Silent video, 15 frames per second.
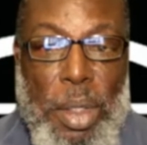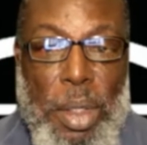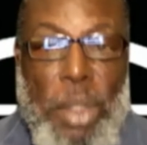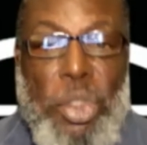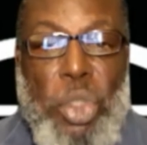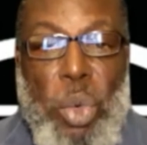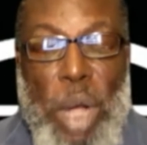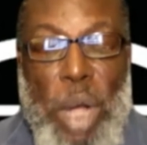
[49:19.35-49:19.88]

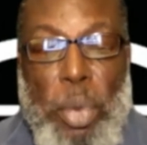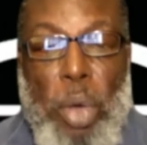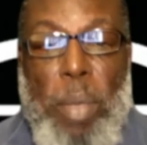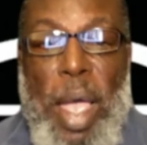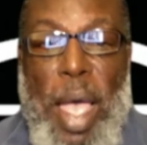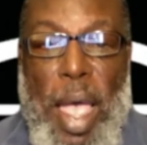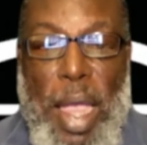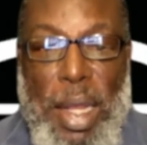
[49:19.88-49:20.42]
So when I pulled
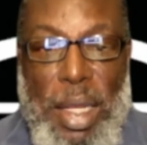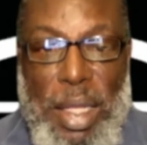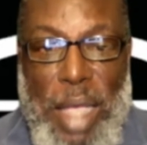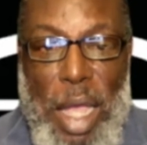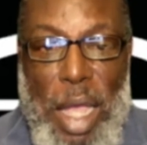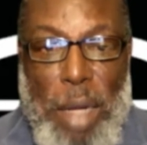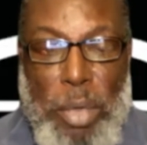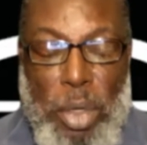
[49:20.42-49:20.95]
my ID
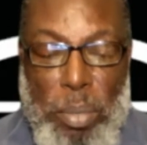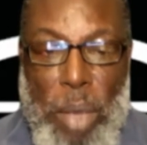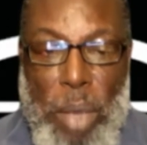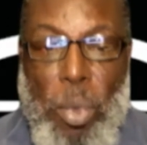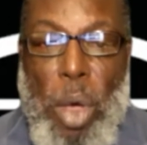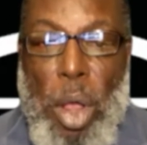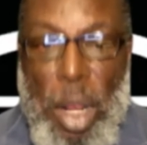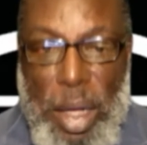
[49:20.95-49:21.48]
out, I took my
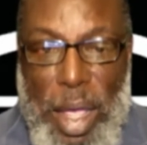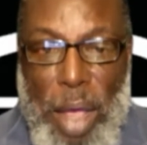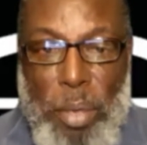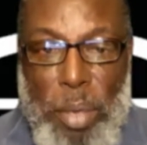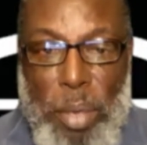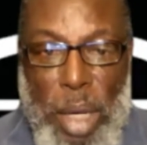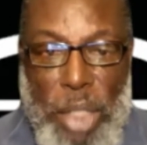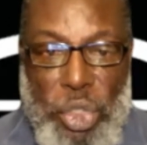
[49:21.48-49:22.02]
wallet out,
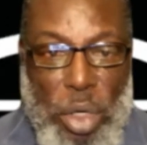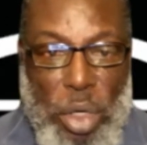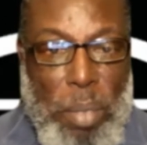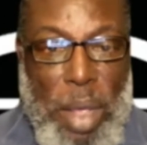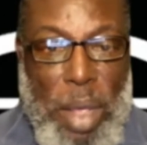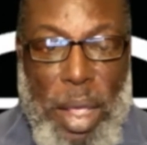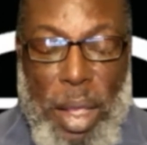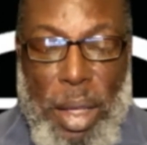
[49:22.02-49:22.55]
I showed him
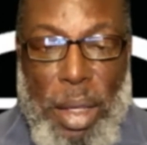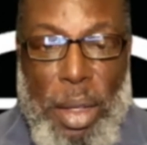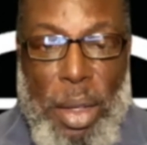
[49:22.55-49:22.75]
my